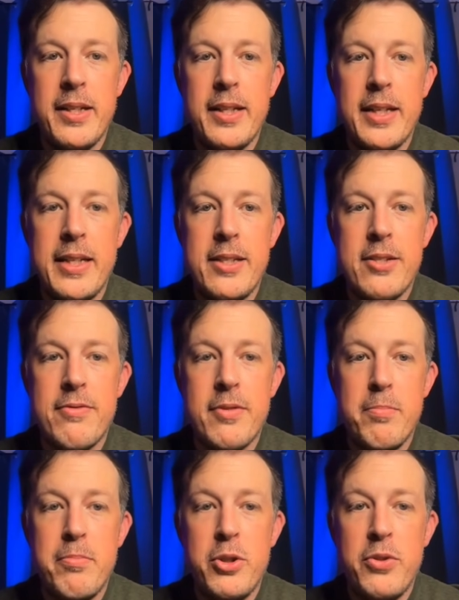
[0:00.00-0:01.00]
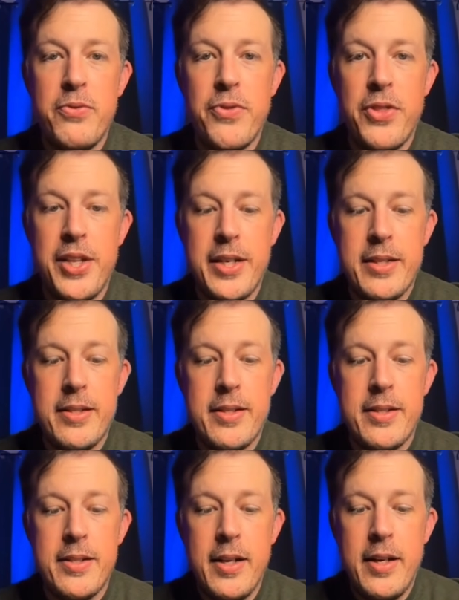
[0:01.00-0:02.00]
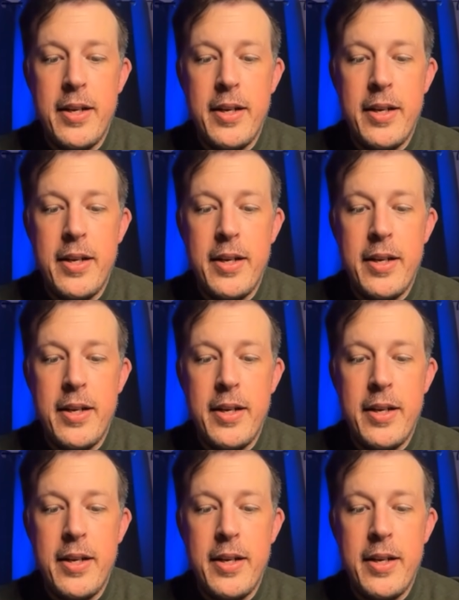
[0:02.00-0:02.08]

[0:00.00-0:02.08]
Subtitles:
Let's remove this